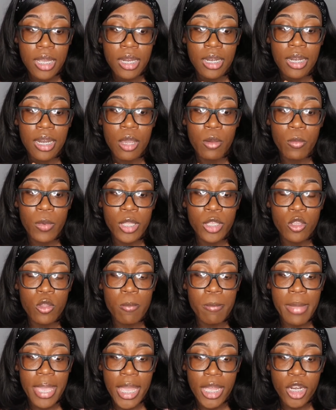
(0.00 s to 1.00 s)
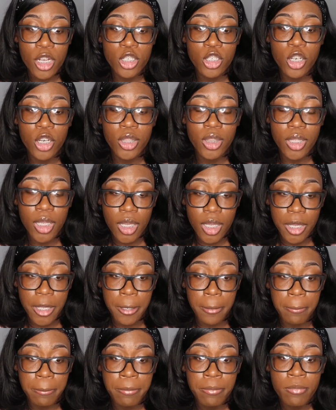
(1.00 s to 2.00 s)
Now when you manage your
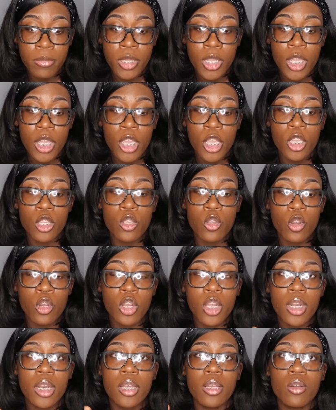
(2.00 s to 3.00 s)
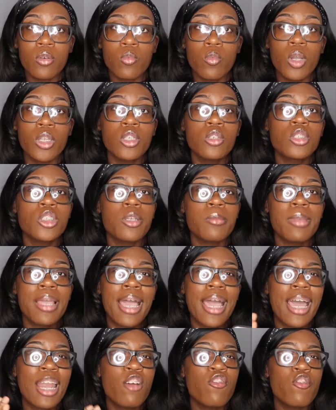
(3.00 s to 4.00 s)
theme, you're gonna well you should
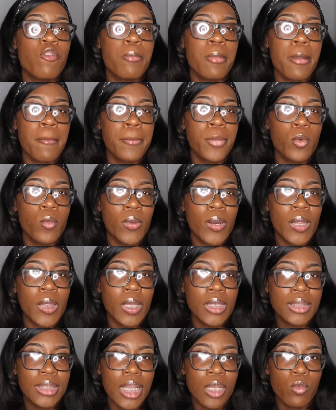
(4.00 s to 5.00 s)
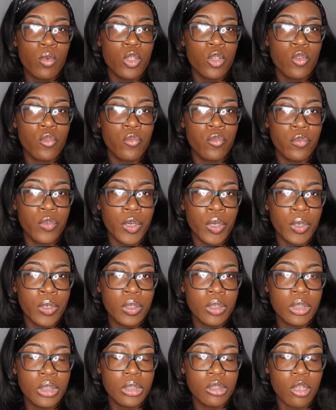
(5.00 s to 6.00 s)
be i don't remember what it looks like when you
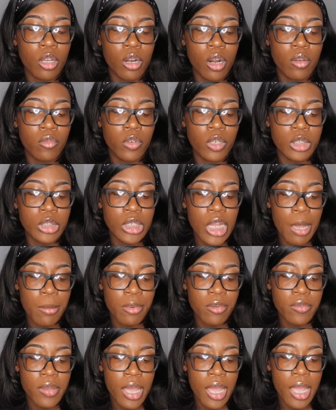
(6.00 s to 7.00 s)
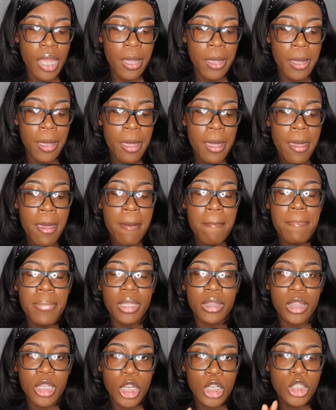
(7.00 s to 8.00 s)
first start off on shopify
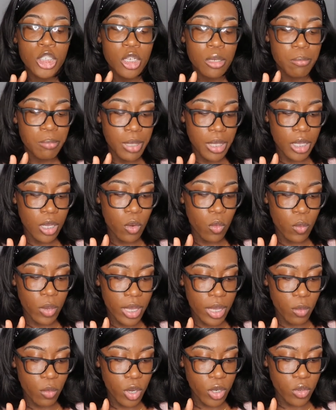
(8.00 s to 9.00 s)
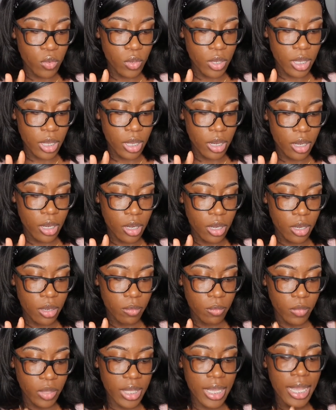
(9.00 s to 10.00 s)
but there should be a way where you can
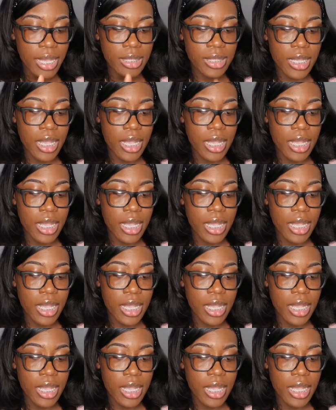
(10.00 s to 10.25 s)
yes